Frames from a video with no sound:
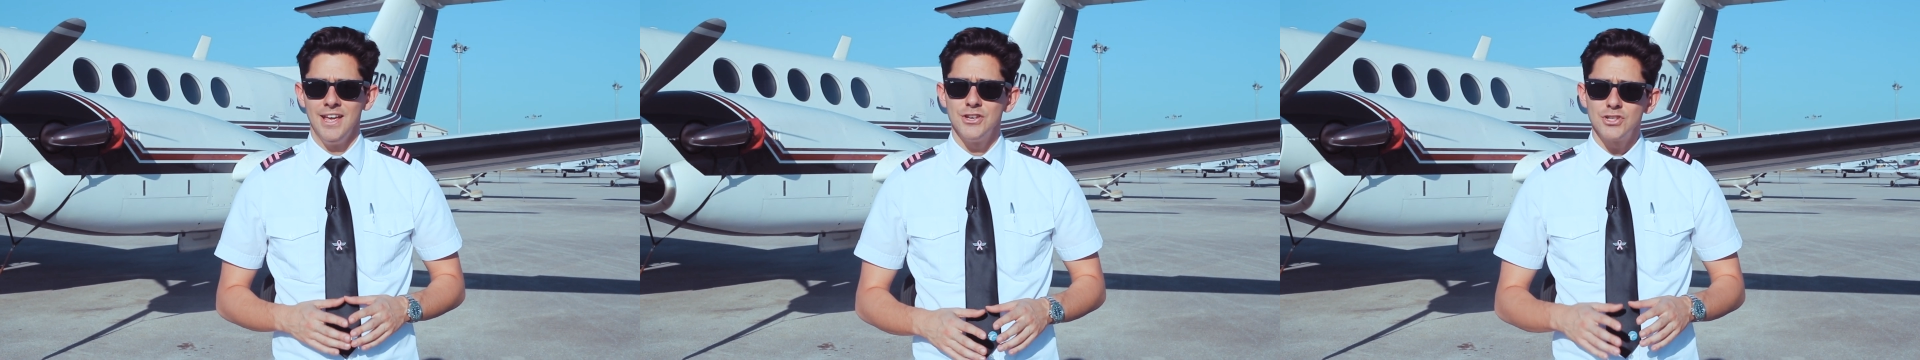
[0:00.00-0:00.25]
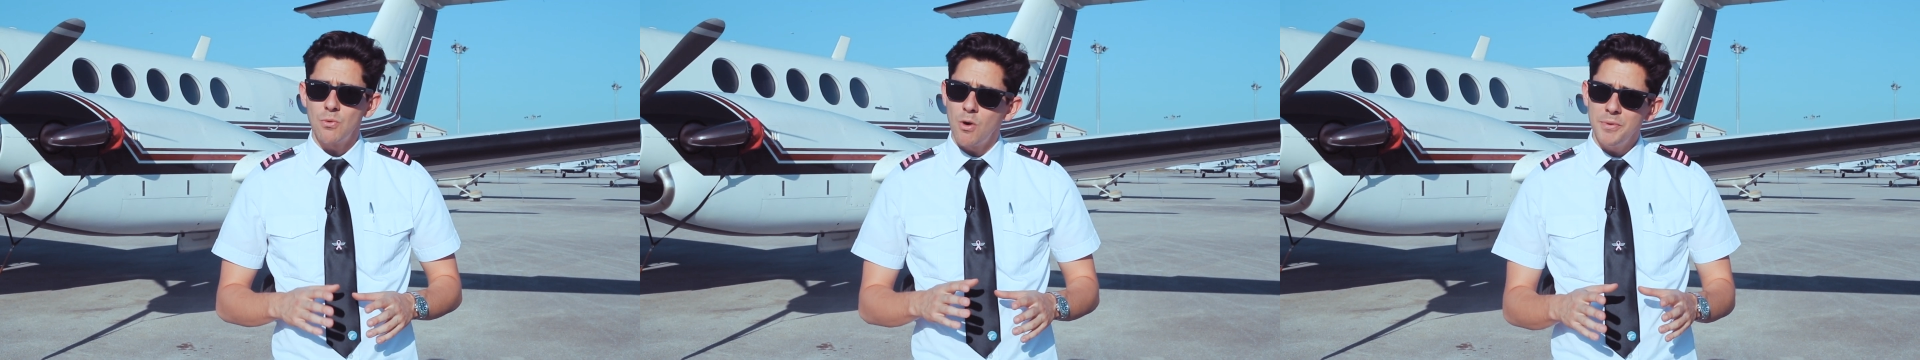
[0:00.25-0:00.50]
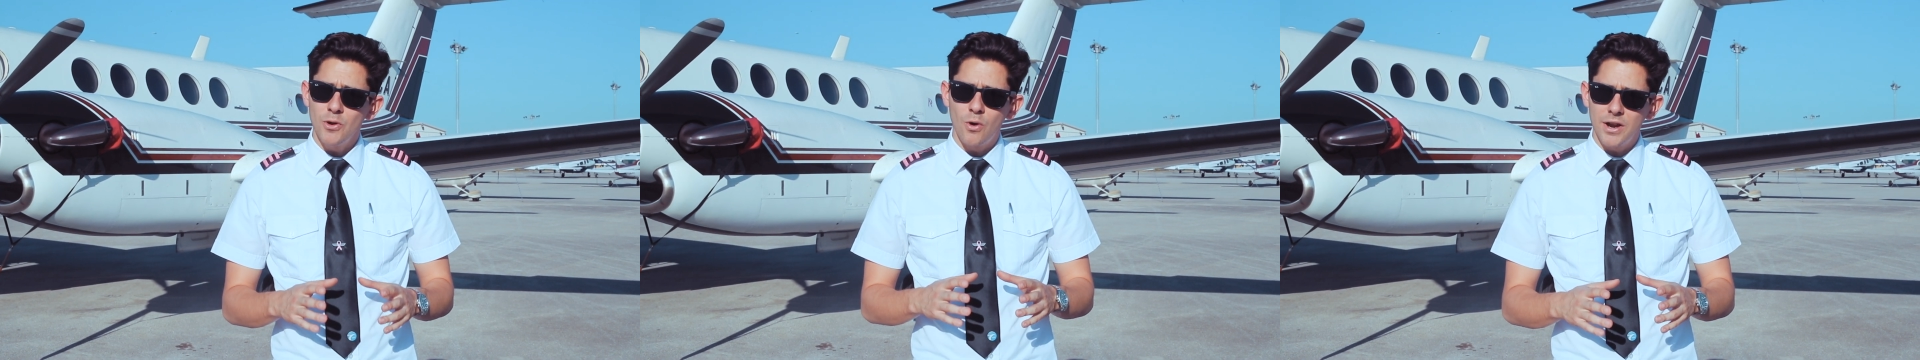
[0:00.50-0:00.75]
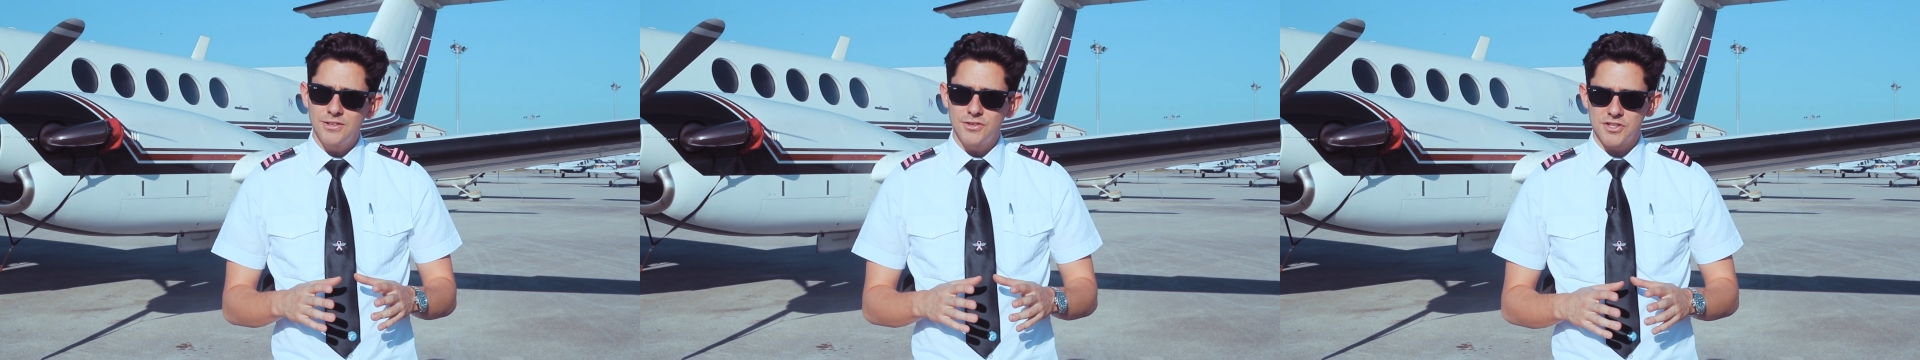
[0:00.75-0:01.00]
So I won't be
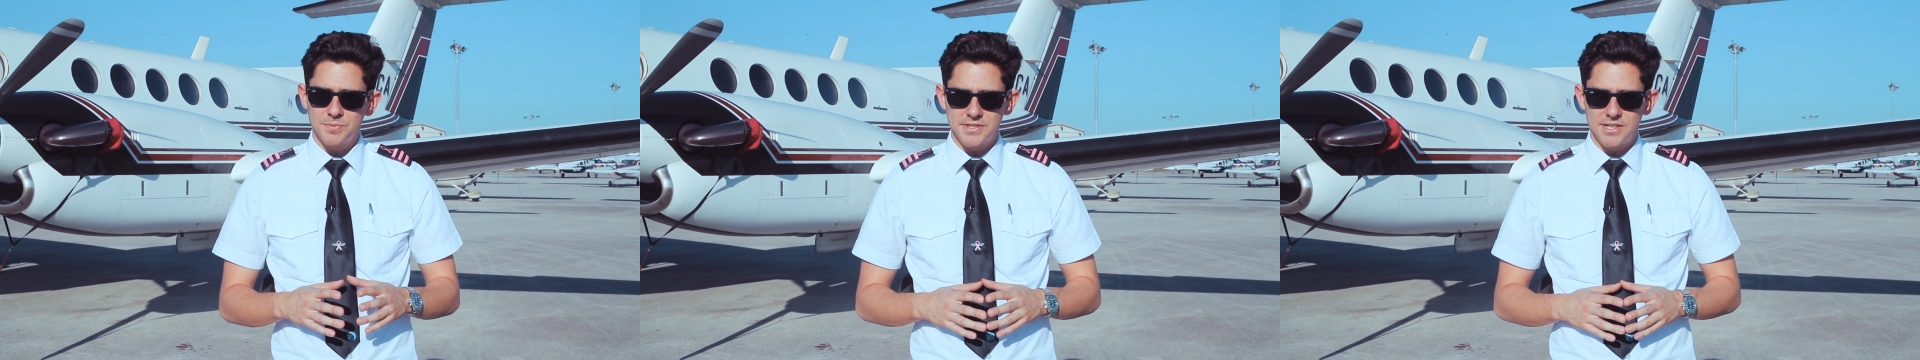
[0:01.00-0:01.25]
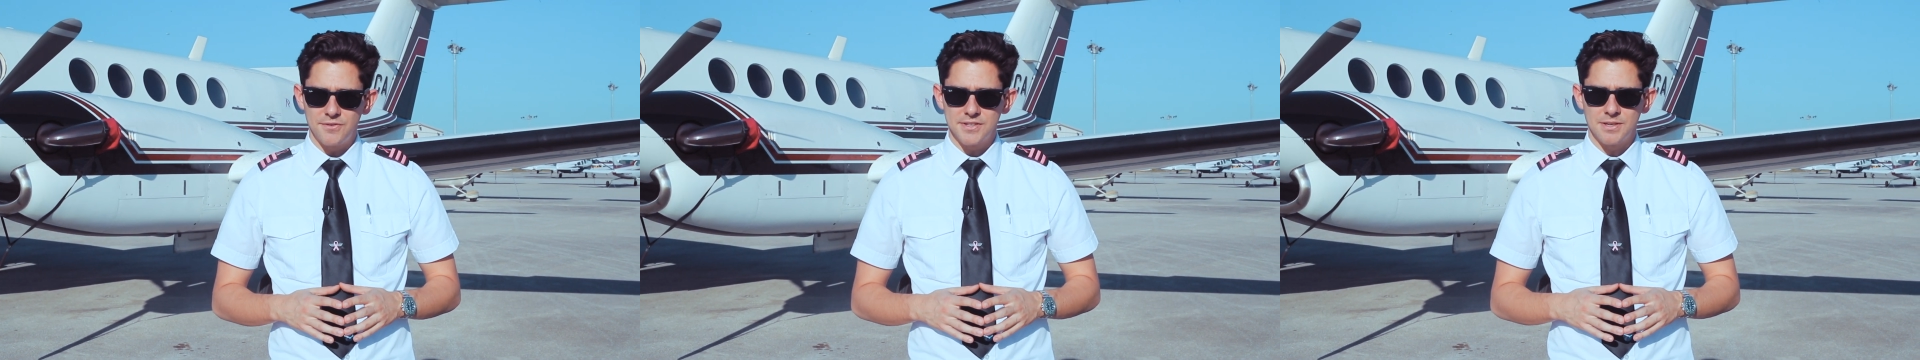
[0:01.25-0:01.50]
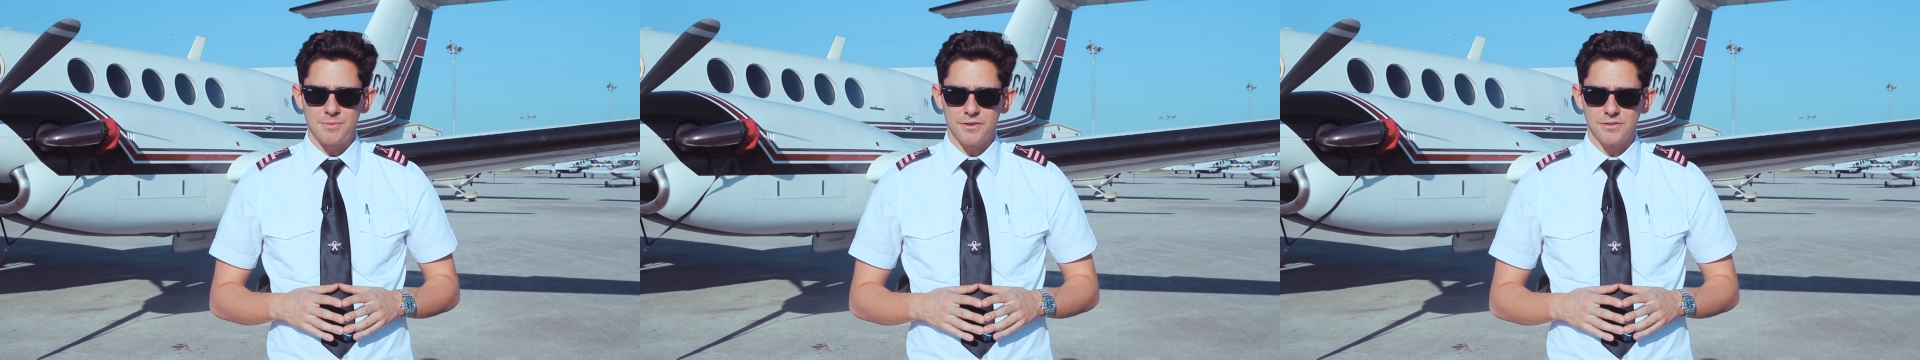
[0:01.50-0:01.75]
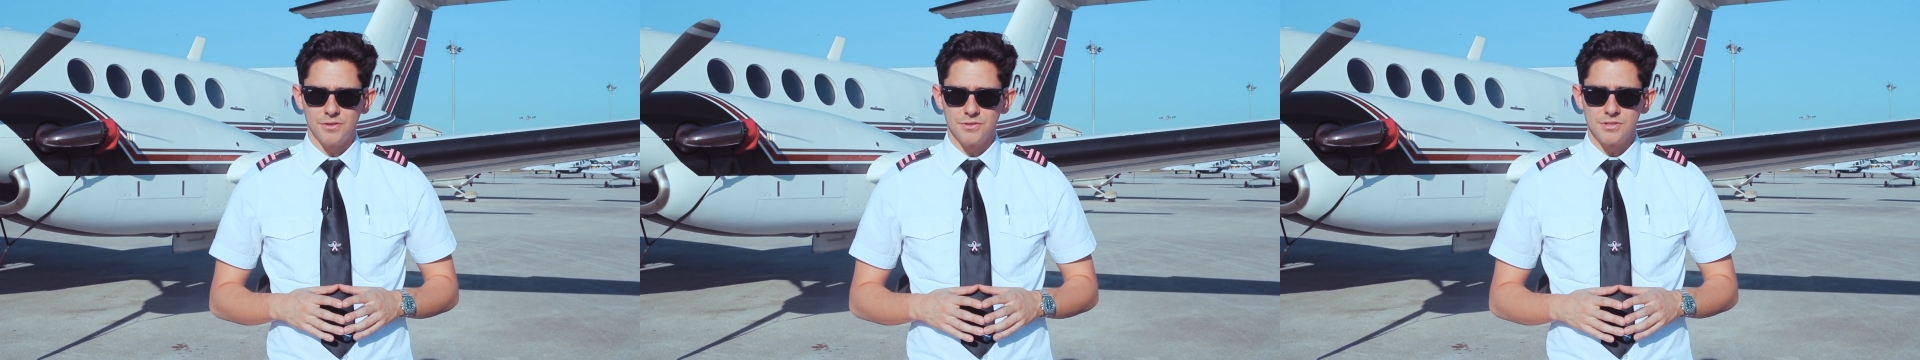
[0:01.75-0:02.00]
going into the specifics
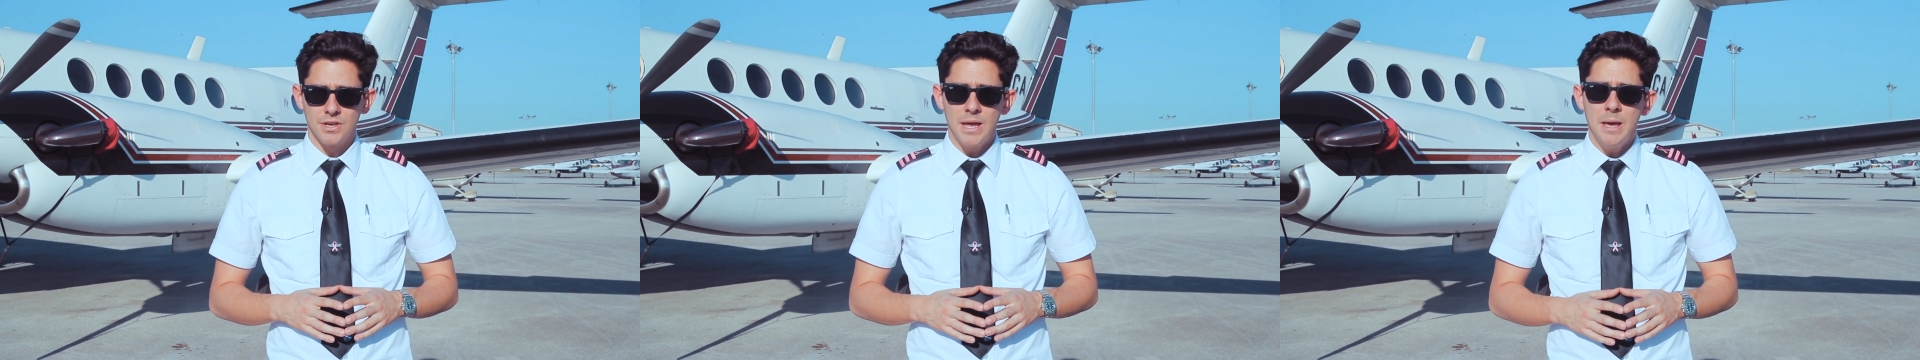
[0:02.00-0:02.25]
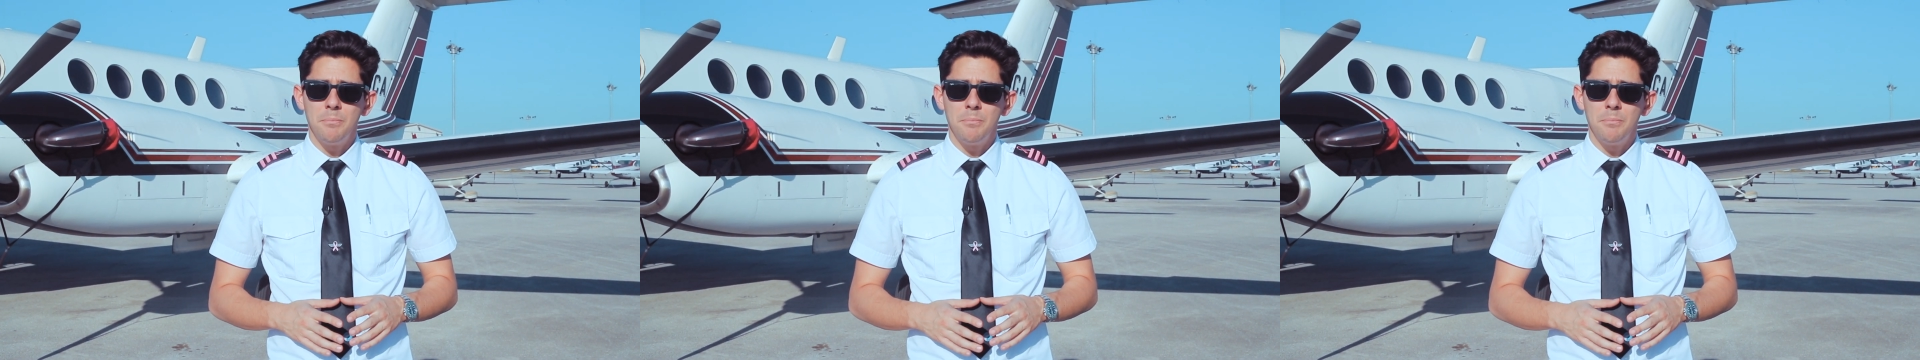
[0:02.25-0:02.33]
about those,